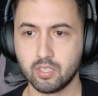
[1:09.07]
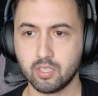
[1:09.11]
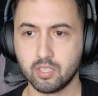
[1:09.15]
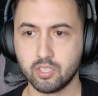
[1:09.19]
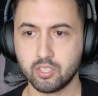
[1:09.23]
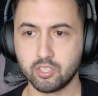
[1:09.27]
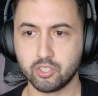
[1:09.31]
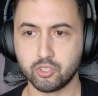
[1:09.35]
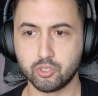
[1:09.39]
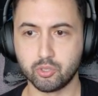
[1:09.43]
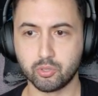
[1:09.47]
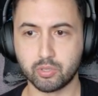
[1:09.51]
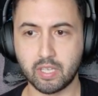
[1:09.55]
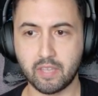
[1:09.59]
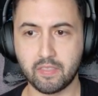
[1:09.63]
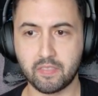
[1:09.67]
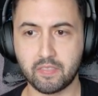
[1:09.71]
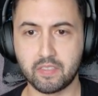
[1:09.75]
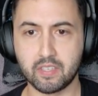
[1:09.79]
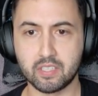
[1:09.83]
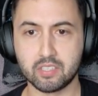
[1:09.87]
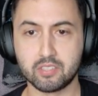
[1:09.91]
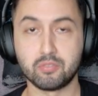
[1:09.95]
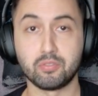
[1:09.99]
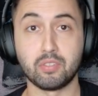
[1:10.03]
you get
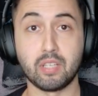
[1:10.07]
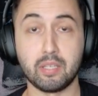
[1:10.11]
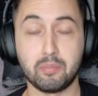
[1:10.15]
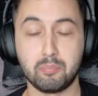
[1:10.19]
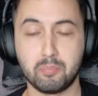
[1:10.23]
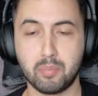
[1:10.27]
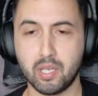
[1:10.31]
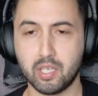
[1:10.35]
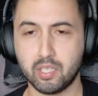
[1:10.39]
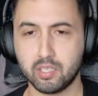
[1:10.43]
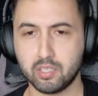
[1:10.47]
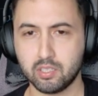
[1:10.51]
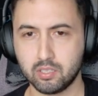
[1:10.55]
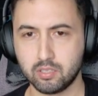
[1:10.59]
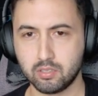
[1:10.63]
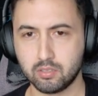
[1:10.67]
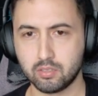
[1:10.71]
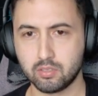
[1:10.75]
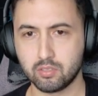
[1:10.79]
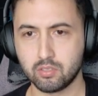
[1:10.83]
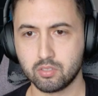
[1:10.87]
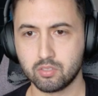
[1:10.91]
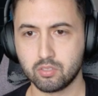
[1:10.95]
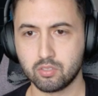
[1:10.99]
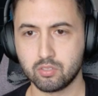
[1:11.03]
this Flatpak.
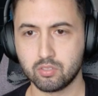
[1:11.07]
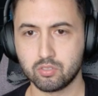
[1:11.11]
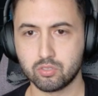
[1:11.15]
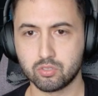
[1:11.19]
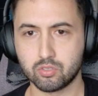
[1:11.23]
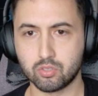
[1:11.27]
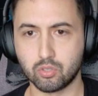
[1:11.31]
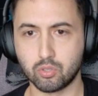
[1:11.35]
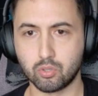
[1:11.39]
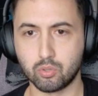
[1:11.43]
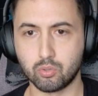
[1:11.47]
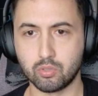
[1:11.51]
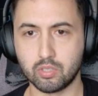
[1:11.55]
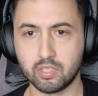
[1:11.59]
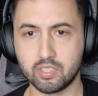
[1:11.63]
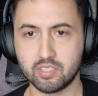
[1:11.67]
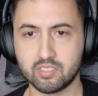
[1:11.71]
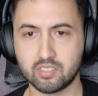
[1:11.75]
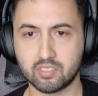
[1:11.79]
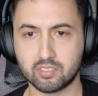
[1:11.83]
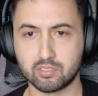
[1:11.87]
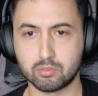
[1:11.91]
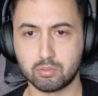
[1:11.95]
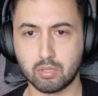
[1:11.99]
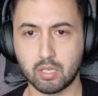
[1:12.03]
So let's
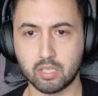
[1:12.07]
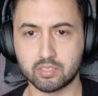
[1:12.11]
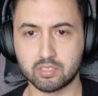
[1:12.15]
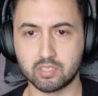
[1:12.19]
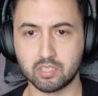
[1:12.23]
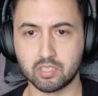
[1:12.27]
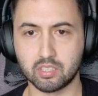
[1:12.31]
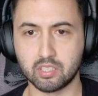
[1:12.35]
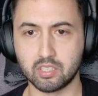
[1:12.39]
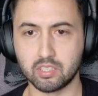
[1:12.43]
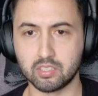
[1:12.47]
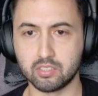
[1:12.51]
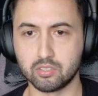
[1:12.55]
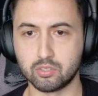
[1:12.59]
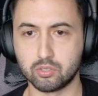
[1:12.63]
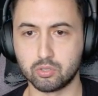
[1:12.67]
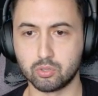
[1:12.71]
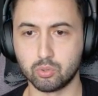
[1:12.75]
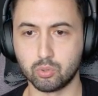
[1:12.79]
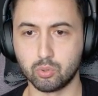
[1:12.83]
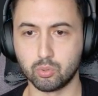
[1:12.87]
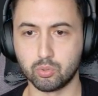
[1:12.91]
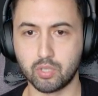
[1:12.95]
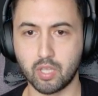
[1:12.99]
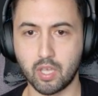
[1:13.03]
extract it
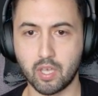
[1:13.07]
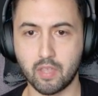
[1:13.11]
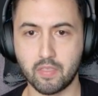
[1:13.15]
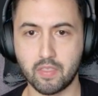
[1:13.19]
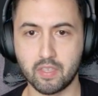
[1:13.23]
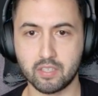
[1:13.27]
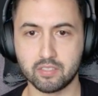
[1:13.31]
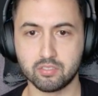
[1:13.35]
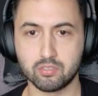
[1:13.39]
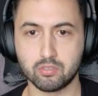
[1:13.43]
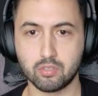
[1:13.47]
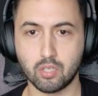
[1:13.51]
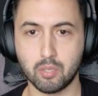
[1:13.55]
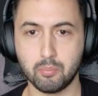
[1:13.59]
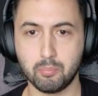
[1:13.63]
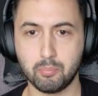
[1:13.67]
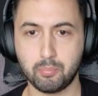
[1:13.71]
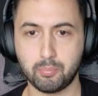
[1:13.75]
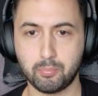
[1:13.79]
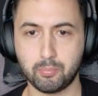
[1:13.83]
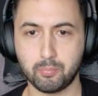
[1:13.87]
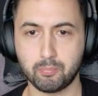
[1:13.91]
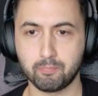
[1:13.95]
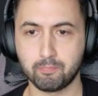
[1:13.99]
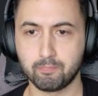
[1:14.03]
into the desktop
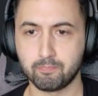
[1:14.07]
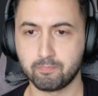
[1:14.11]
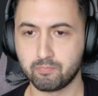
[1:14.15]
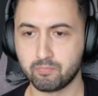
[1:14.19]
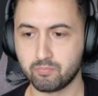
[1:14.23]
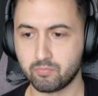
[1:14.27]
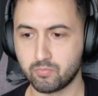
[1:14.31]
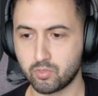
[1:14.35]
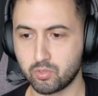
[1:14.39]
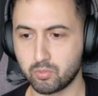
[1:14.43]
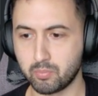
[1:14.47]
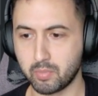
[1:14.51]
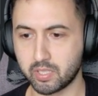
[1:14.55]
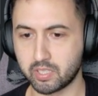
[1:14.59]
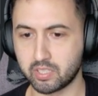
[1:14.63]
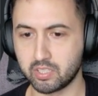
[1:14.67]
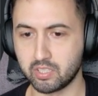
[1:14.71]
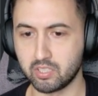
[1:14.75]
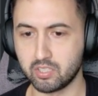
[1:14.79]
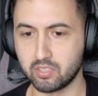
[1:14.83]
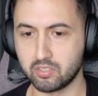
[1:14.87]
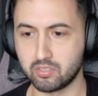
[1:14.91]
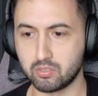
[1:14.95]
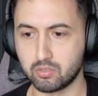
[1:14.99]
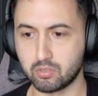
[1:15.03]
to make it
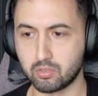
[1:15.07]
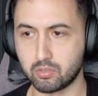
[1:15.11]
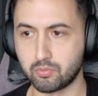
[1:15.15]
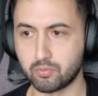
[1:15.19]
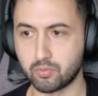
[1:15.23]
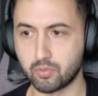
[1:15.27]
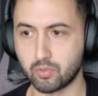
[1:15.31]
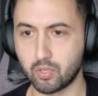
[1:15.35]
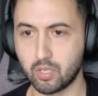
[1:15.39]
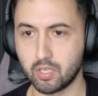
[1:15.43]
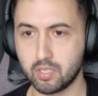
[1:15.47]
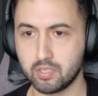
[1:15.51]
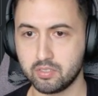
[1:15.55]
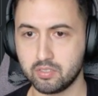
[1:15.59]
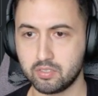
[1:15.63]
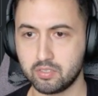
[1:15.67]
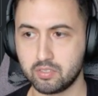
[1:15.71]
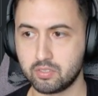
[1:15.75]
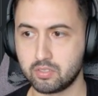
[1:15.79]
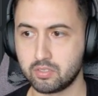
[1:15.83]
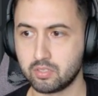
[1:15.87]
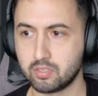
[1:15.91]
easier for us.